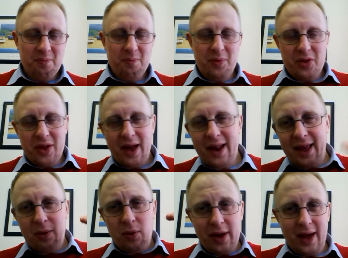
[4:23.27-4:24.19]
But then
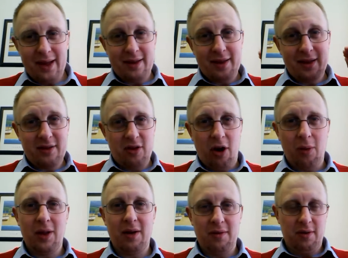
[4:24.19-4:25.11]
he will get to the top
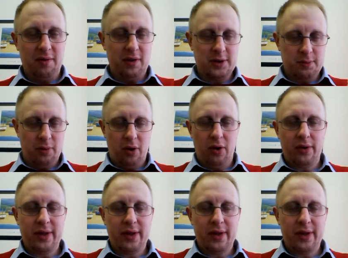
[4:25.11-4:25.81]
level of the sport.